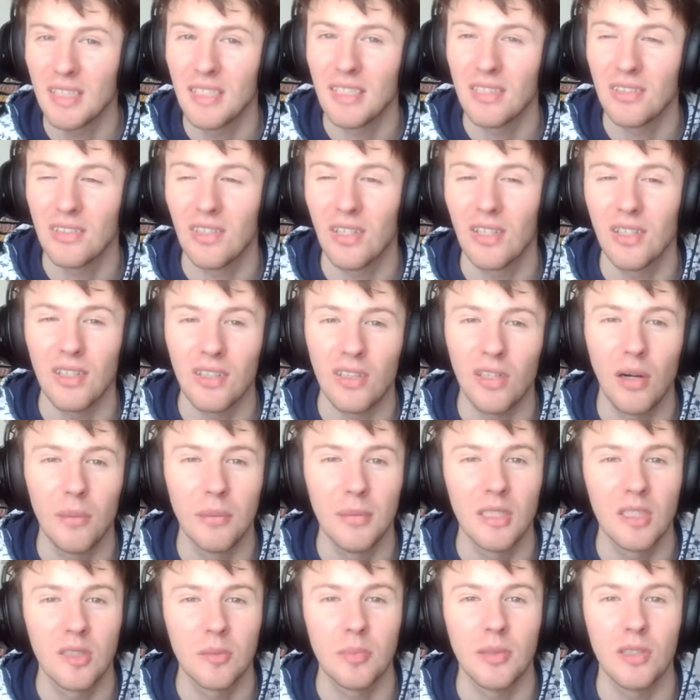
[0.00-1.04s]
These are the
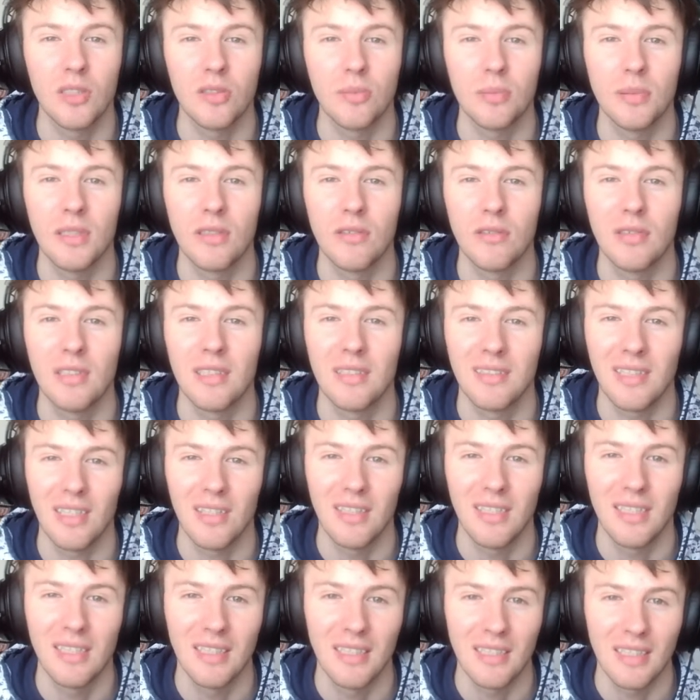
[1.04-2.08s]
common spell speed 3s that
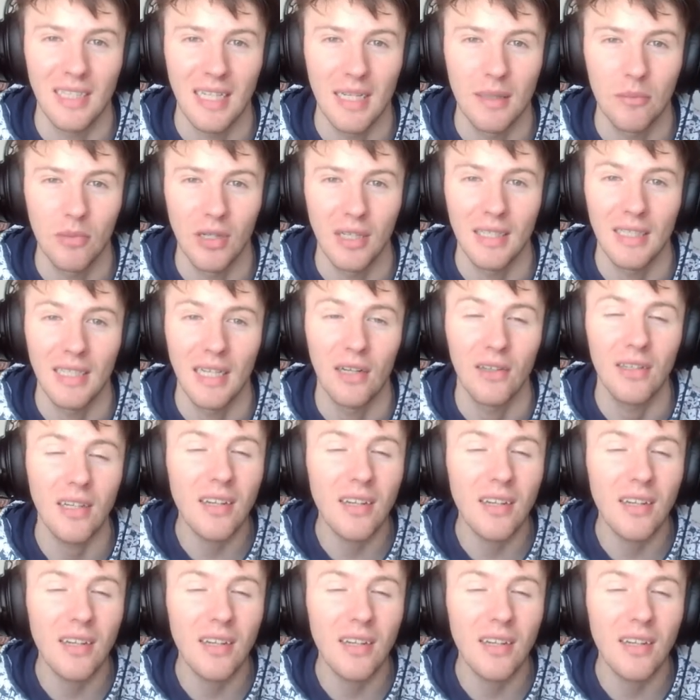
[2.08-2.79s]
are in the game right now.